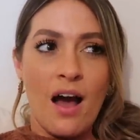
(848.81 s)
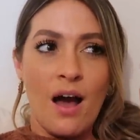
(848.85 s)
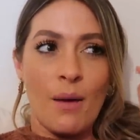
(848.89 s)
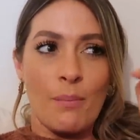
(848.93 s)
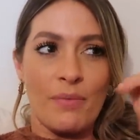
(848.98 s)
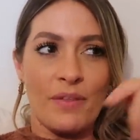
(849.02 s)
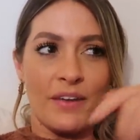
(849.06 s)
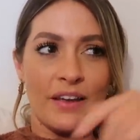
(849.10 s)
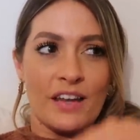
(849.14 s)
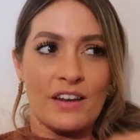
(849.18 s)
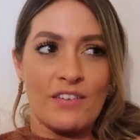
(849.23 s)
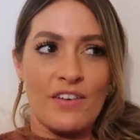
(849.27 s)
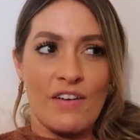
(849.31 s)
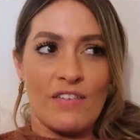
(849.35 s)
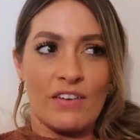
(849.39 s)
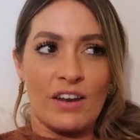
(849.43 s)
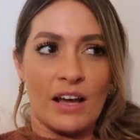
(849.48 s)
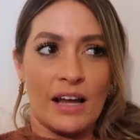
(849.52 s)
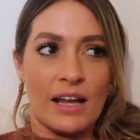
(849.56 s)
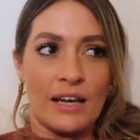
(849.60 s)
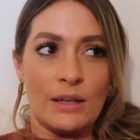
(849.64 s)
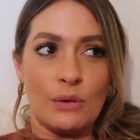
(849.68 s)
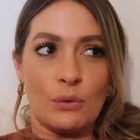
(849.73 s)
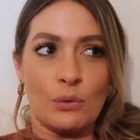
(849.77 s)
I'm thinking of having
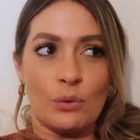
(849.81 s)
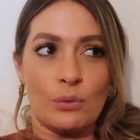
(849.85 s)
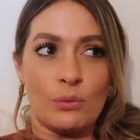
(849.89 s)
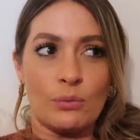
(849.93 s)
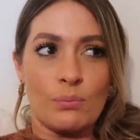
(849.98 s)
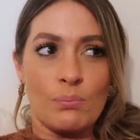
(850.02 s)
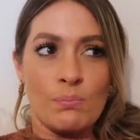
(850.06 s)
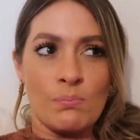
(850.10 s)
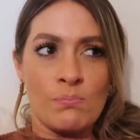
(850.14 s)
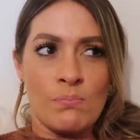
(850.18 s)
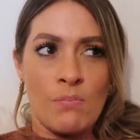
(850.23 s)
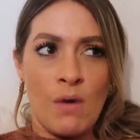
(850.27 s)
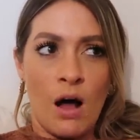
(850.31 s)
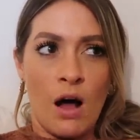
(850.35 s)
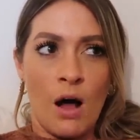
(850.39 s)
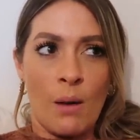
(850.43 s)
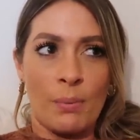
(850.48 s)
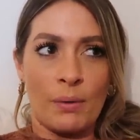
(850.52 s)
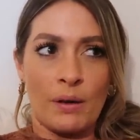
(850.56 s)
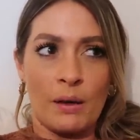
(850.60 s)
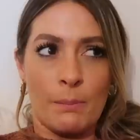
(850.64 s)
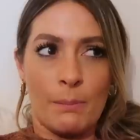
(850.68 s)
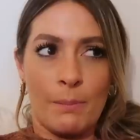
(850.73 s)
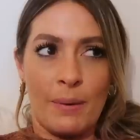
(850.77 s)
like a little
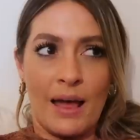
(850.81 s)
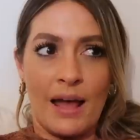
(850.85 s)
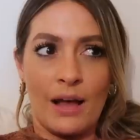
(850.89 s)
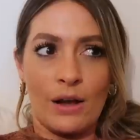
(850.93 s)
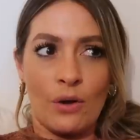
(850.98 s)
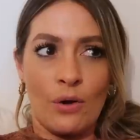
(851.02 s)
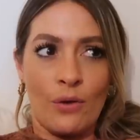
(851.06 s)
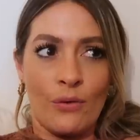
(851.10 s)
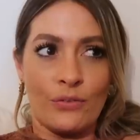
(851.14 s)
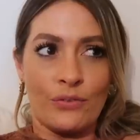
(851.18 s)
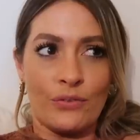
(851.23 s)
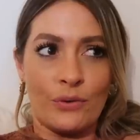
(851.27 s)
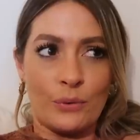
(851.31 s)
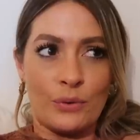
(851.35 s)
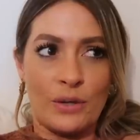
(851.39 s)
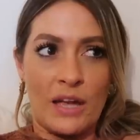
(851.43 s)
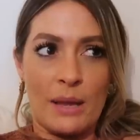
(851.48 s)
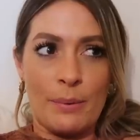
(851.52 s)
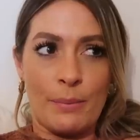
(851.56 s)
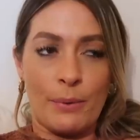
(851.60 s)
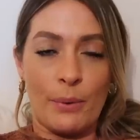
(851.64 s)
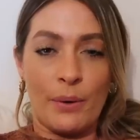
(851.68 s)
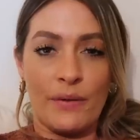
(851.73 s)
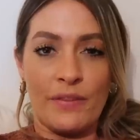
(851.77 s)
marble and black console
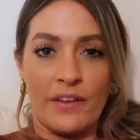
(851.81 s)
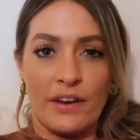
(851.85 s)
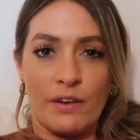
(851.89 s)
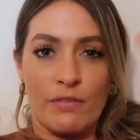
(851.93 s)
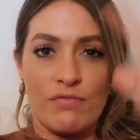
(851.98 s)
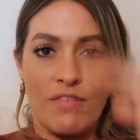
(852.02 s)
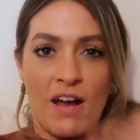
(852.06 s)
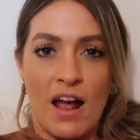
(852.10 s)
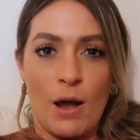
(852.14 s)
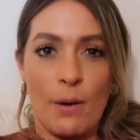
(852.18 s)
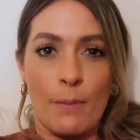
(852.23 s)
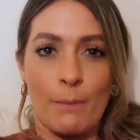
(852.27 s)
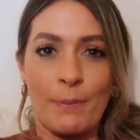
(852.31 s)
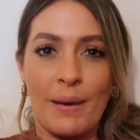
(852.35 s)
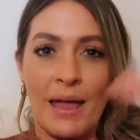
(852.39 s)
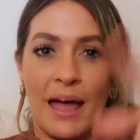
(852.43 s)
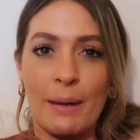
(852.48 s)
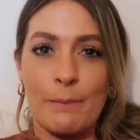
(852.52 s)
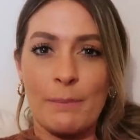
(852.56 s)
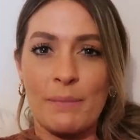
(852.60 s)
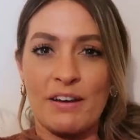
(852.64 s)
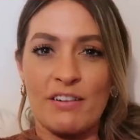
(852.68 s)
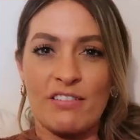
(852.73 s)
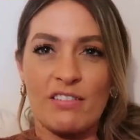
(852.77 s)
table and then a round
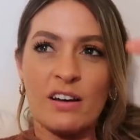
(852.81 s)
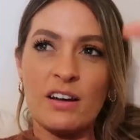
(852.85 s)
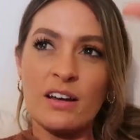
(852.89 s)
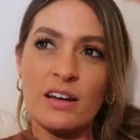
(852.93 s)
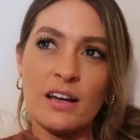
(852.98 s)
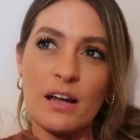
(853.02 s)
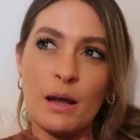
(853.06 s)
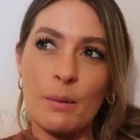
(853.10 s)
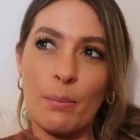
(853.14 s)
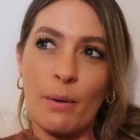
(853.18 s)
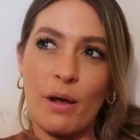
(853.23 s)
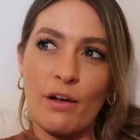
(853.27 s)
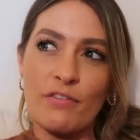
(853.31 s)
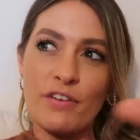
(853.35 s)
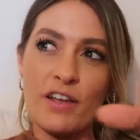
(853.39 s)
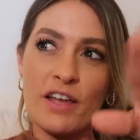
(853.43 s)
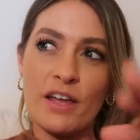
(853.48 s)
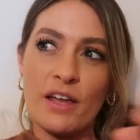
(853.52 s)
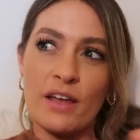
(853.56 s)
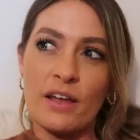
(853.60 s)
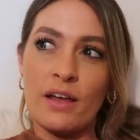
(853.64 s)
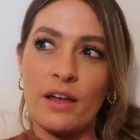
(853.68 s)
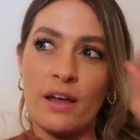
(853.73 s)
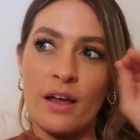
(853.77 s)
black mirror above
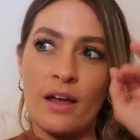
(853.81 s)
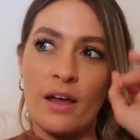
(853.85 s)
it.